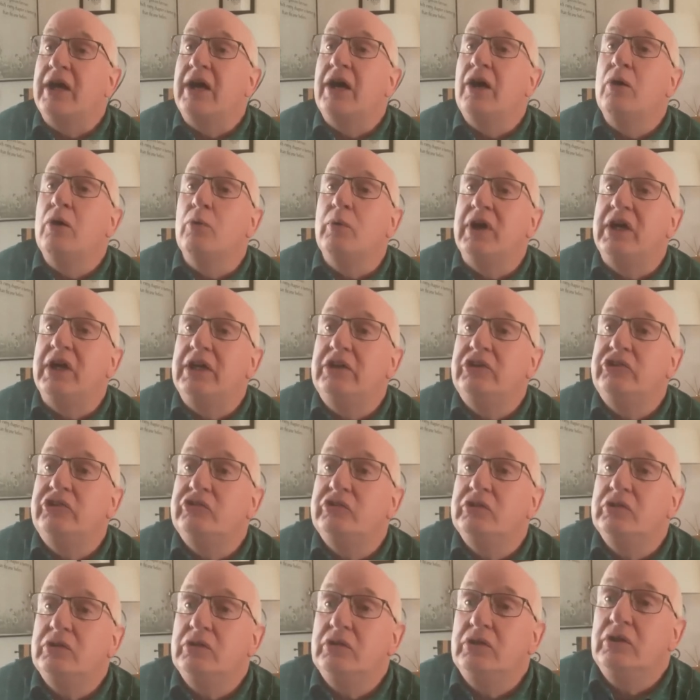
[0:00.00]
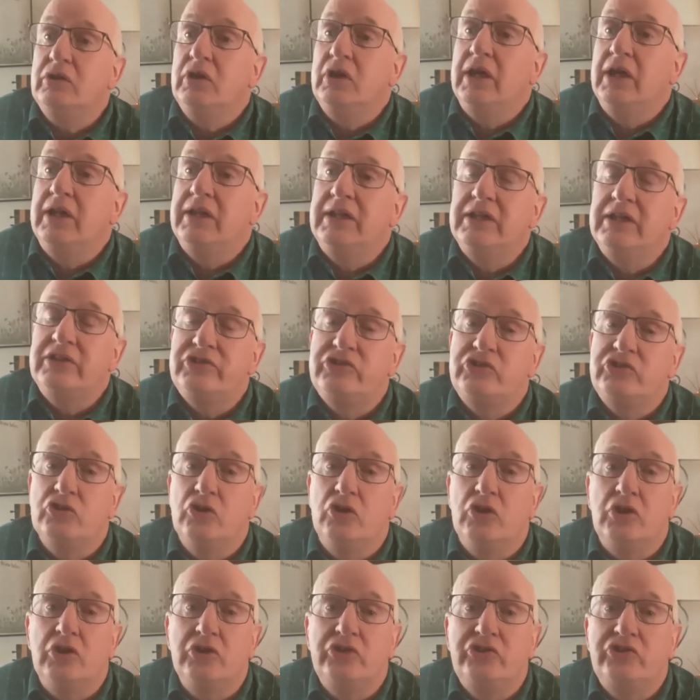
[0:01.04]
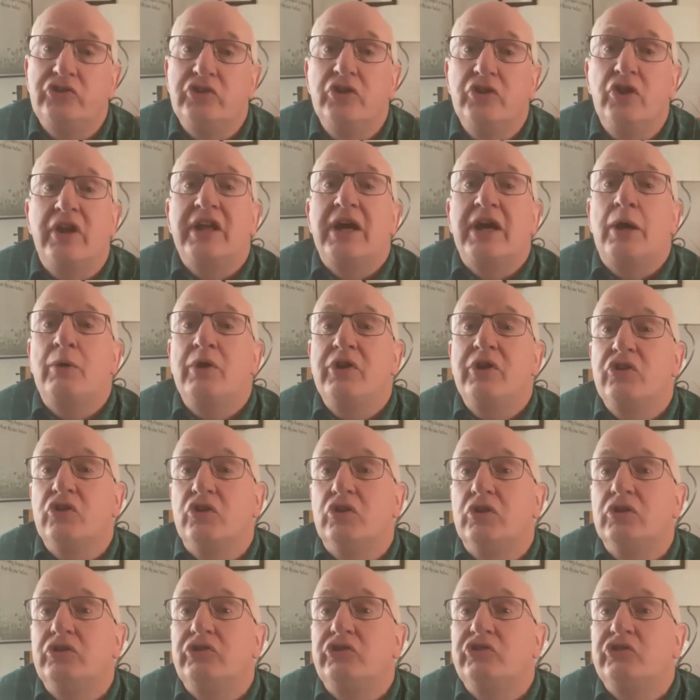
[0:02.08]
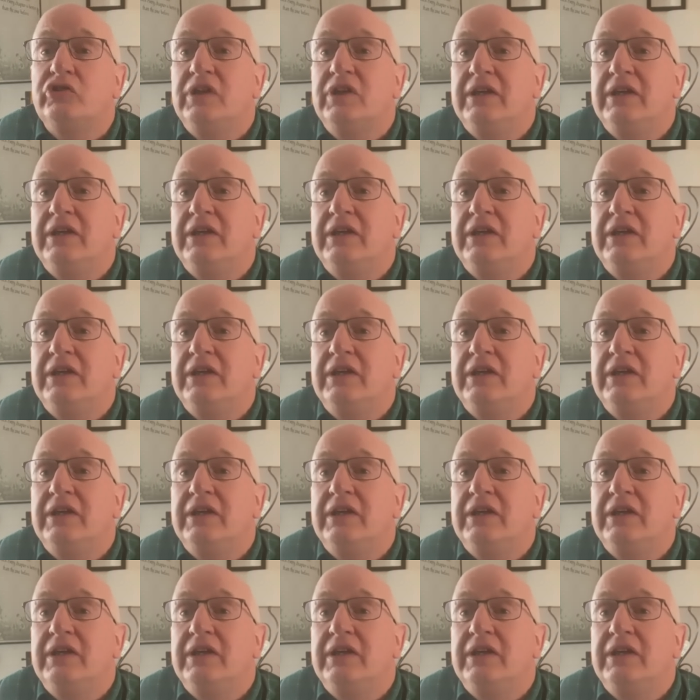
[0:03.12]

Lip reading: our ways and his thoughts are not our thoughts.